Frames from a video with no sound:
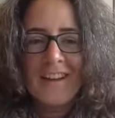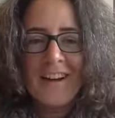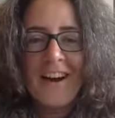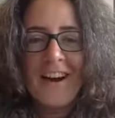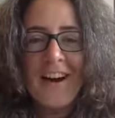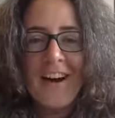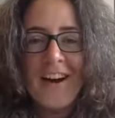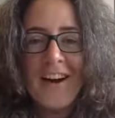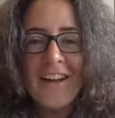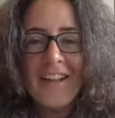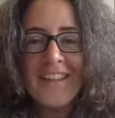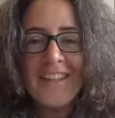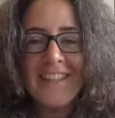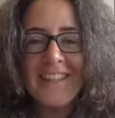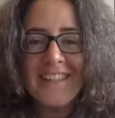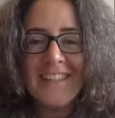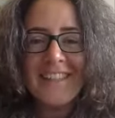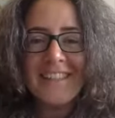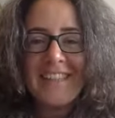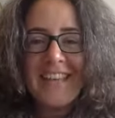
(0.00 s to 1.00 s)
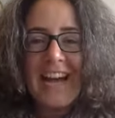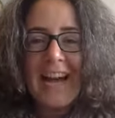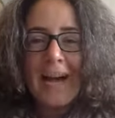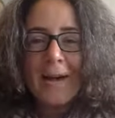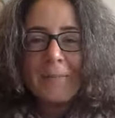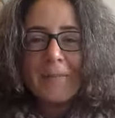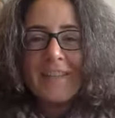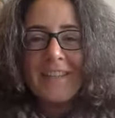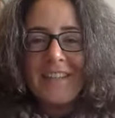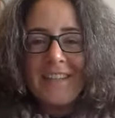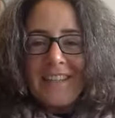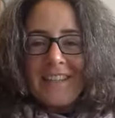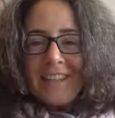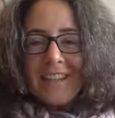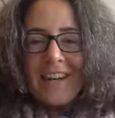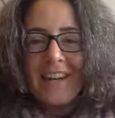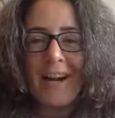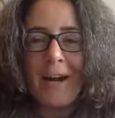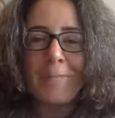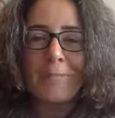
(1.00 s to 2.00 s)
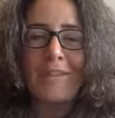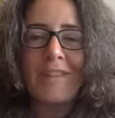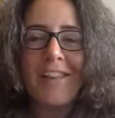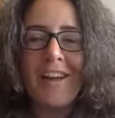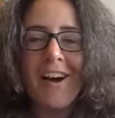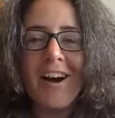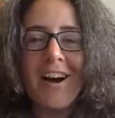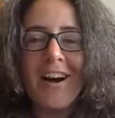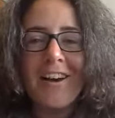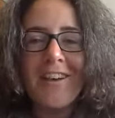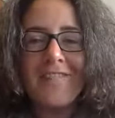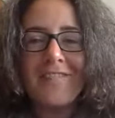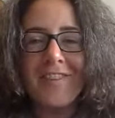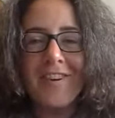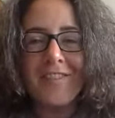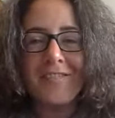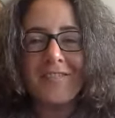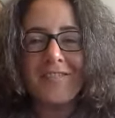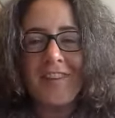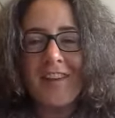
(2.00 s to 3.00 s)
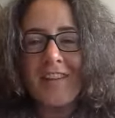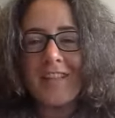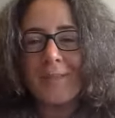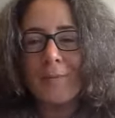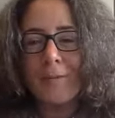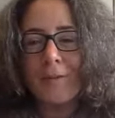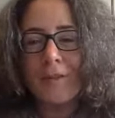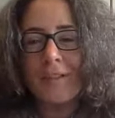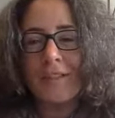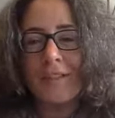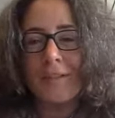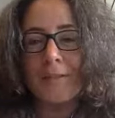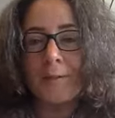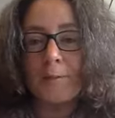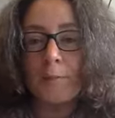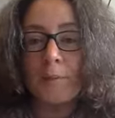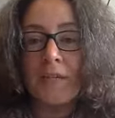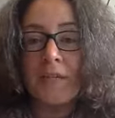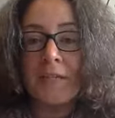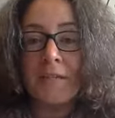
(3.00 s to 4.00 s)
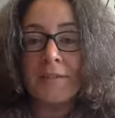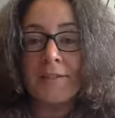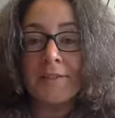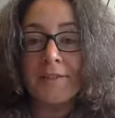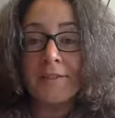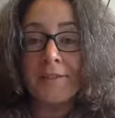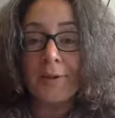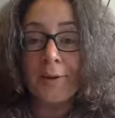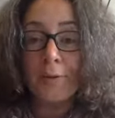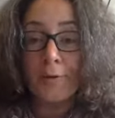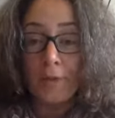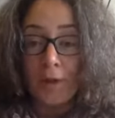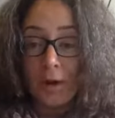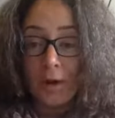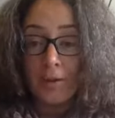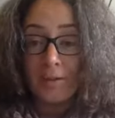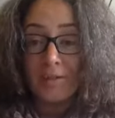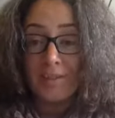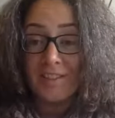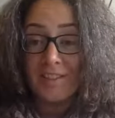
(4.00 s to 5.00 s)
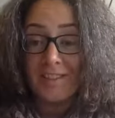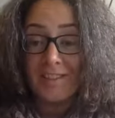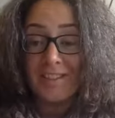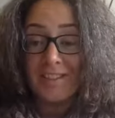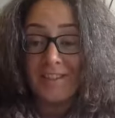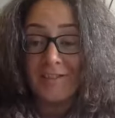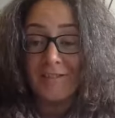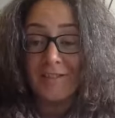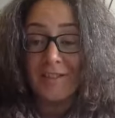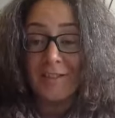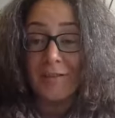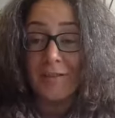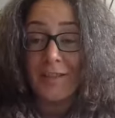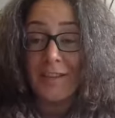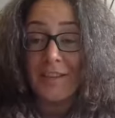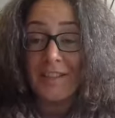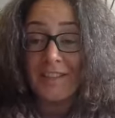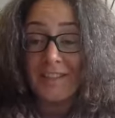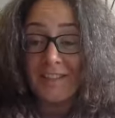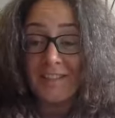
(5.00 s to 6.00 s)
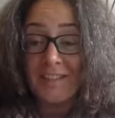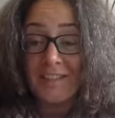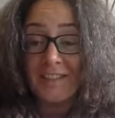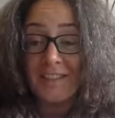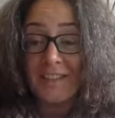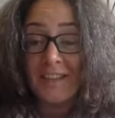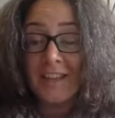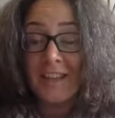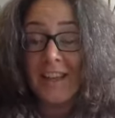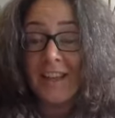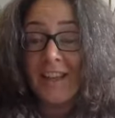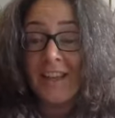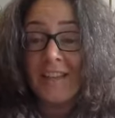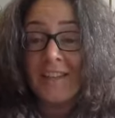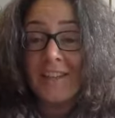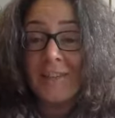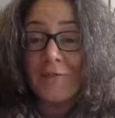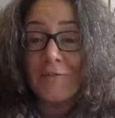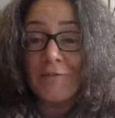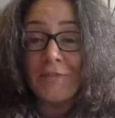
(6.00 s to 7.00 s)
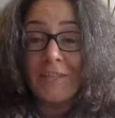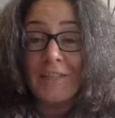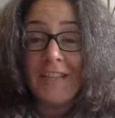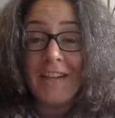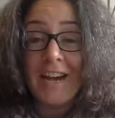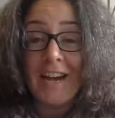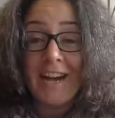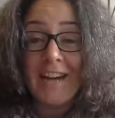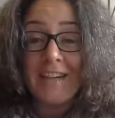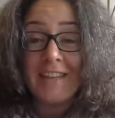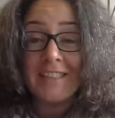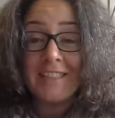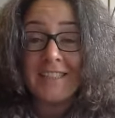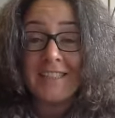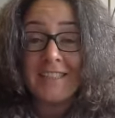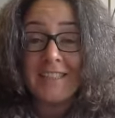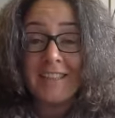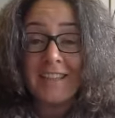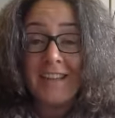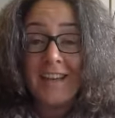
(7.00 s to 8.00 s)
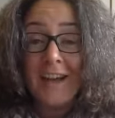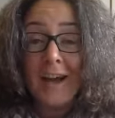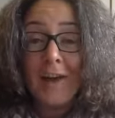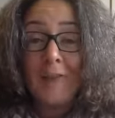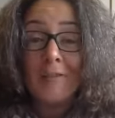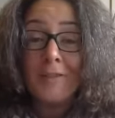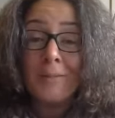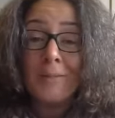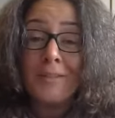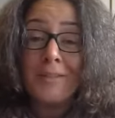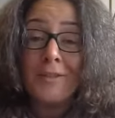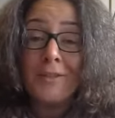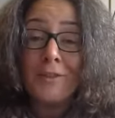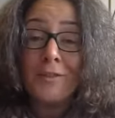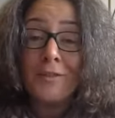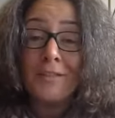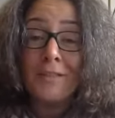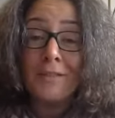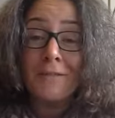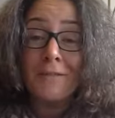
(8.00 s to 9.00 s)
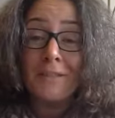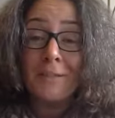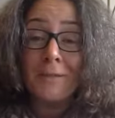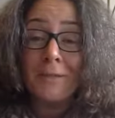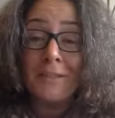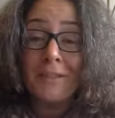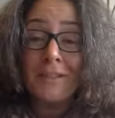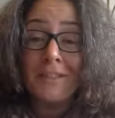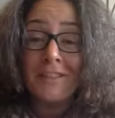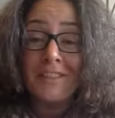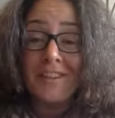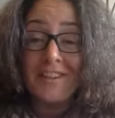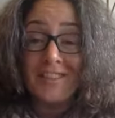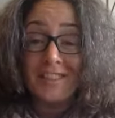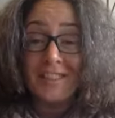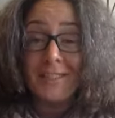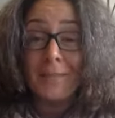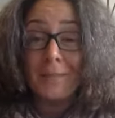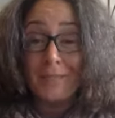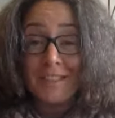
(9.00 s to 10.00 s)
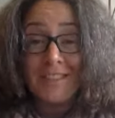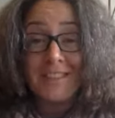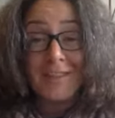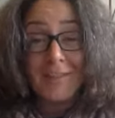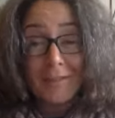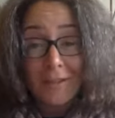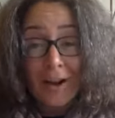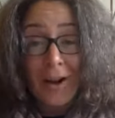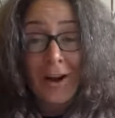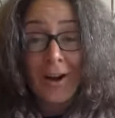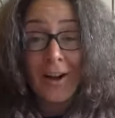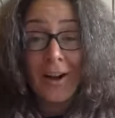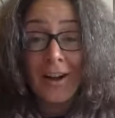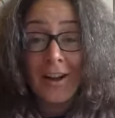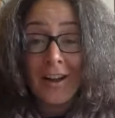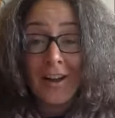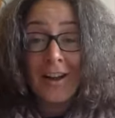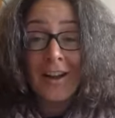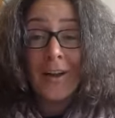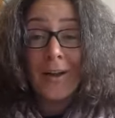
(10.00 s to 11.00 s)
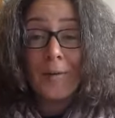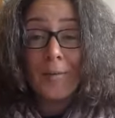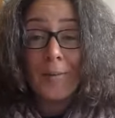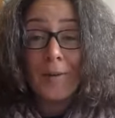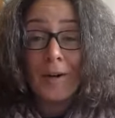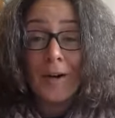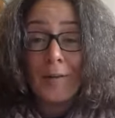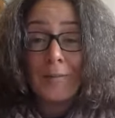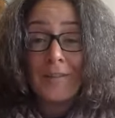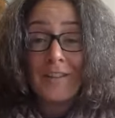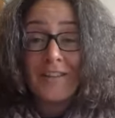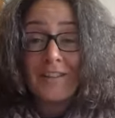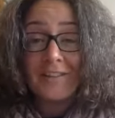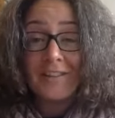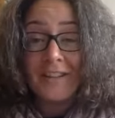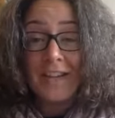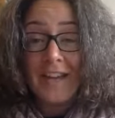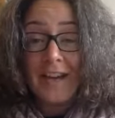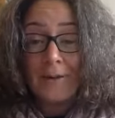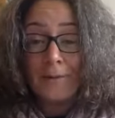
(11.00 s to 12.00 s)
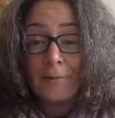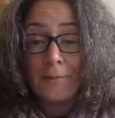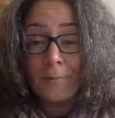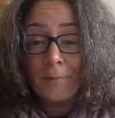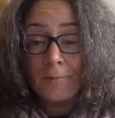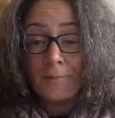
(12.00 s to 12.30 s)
Hi, it's Abby. I'm live on Facebook. It's been so long since I've done this. It really has. I was a bit nervous of doing it because it's been so long, but I'm here now.